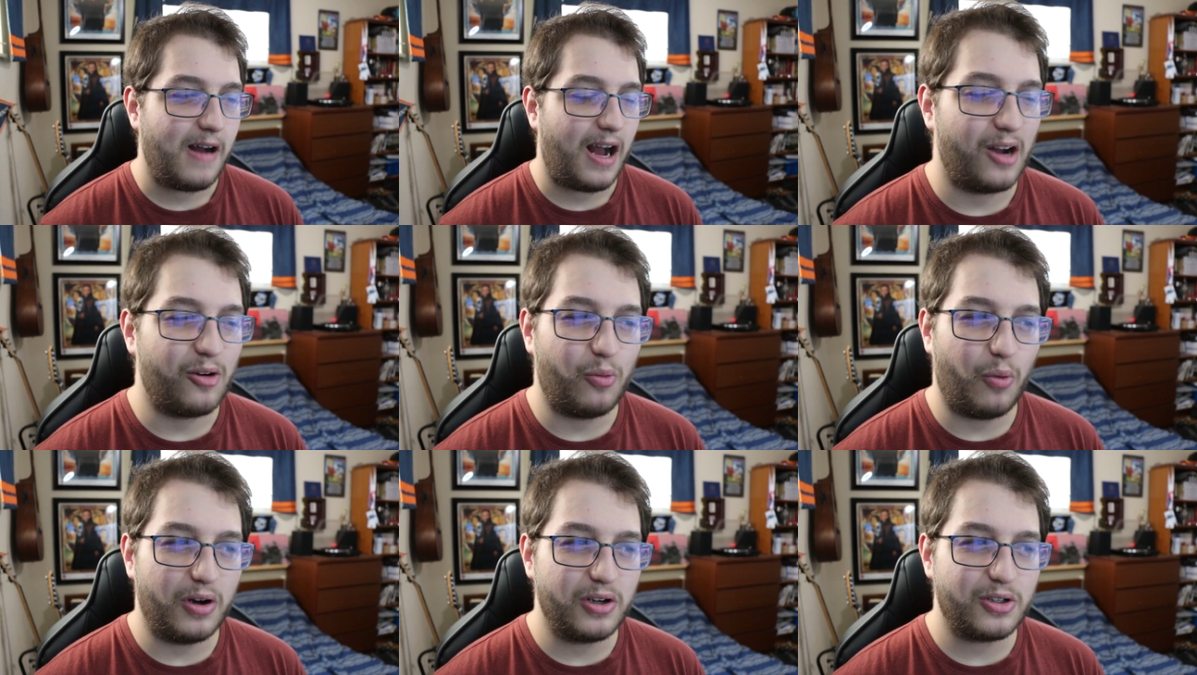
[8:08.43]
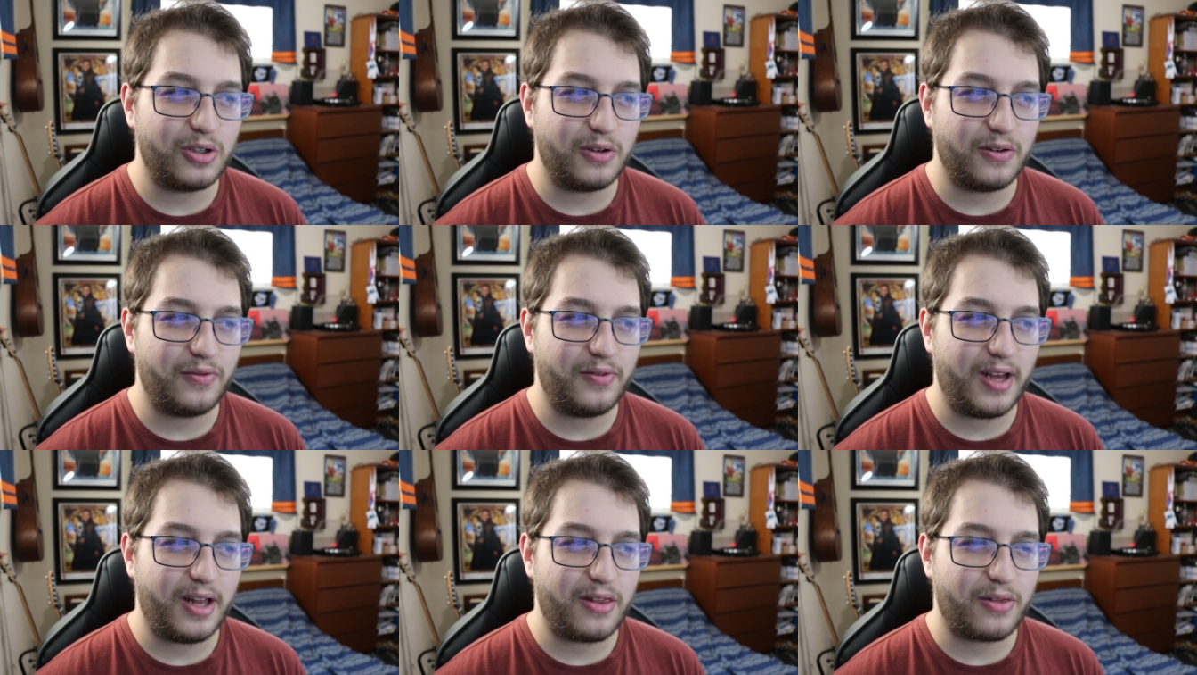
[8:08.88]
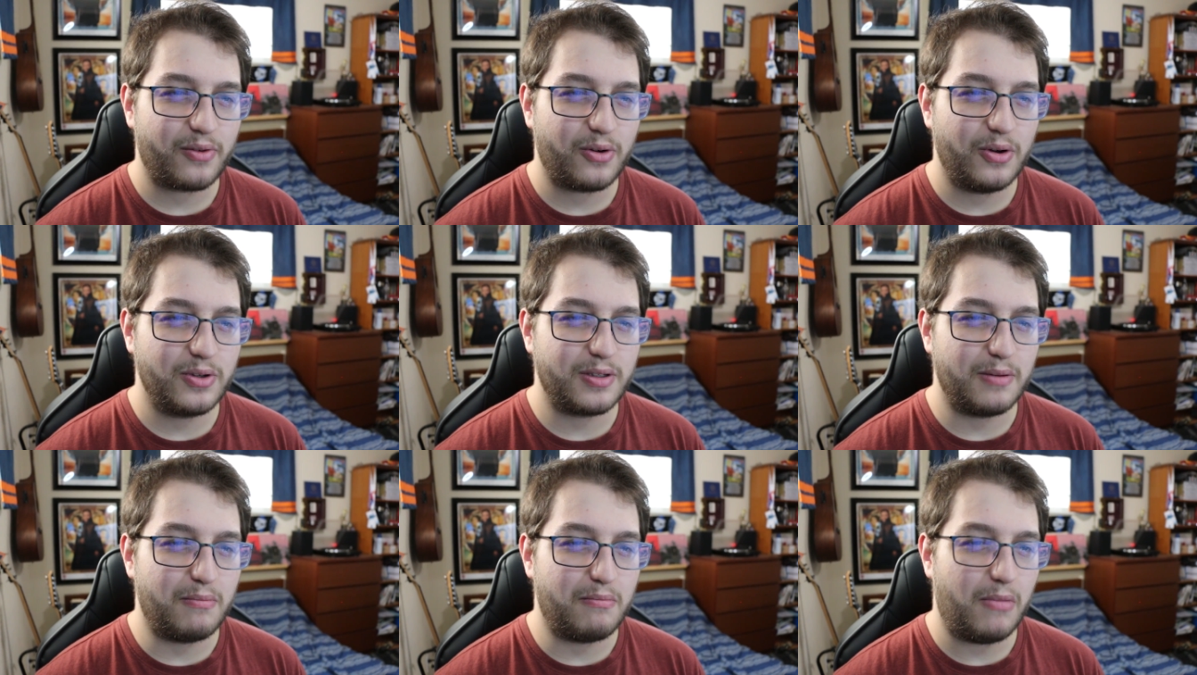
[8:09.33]
I wonder if that
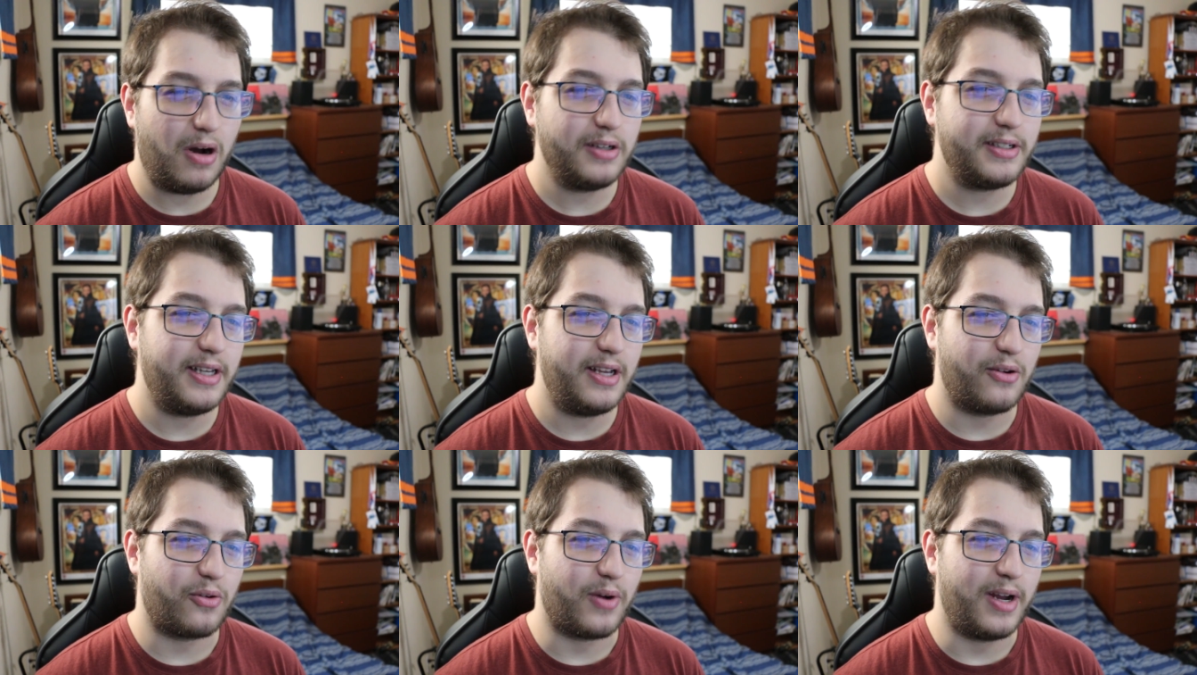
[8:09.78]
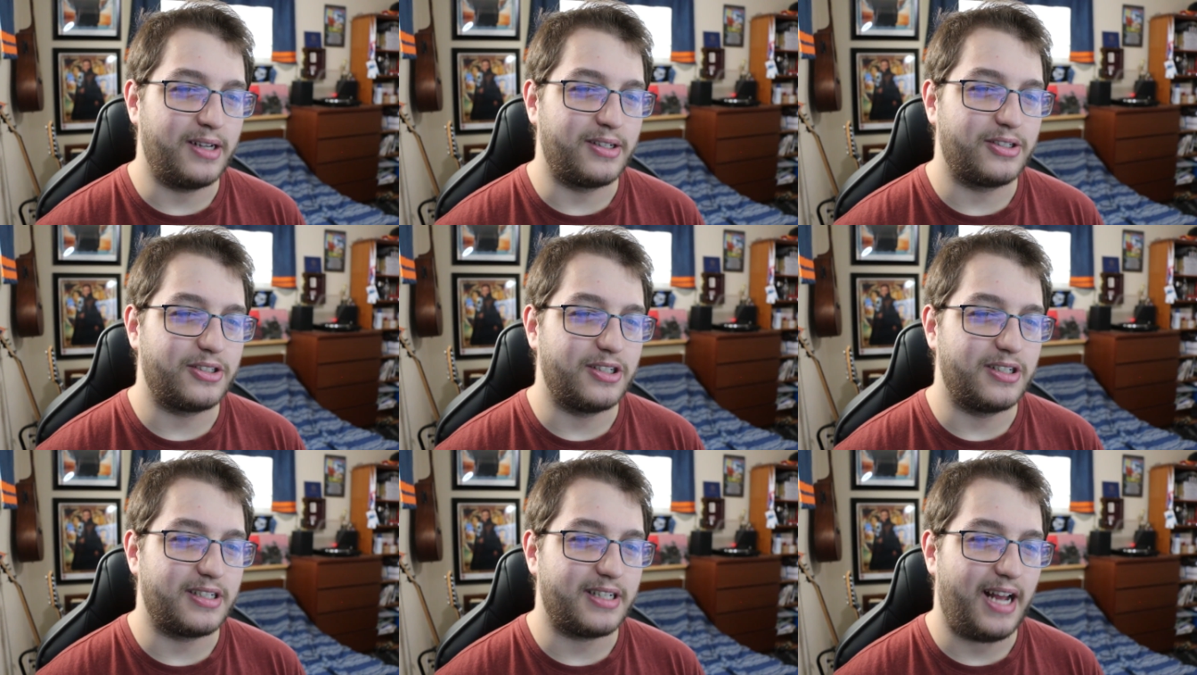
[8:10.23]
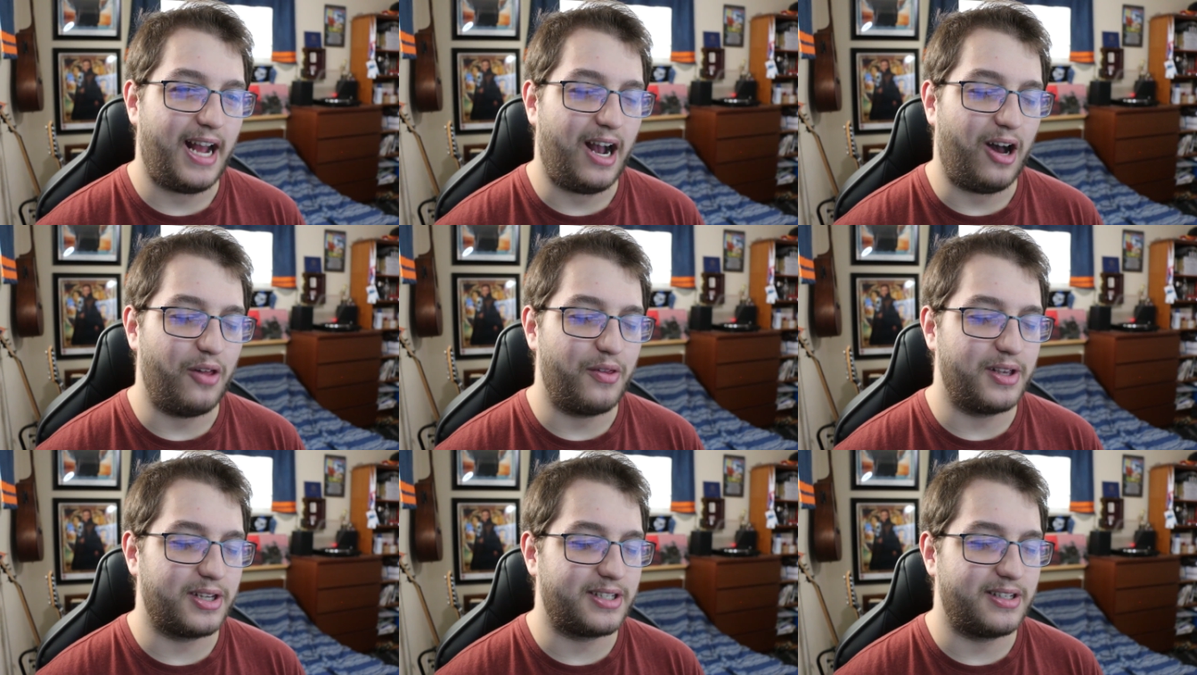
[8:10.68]
throws a monkey wrench into
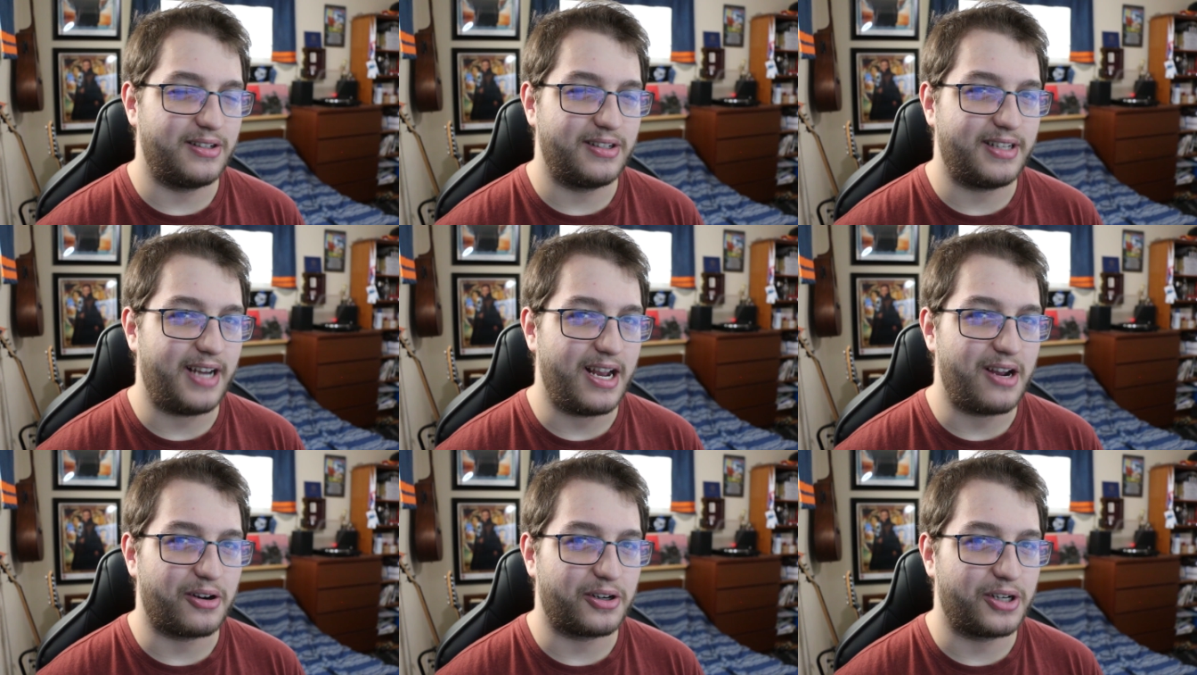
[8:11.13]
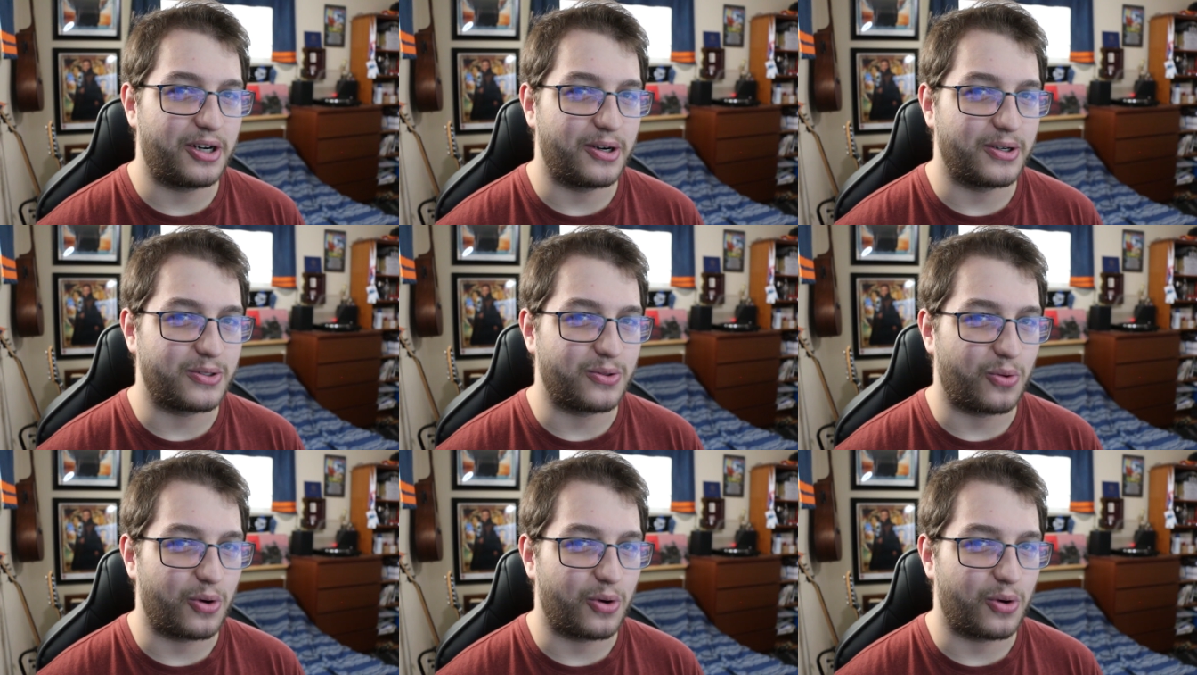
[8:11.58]
how this entire curse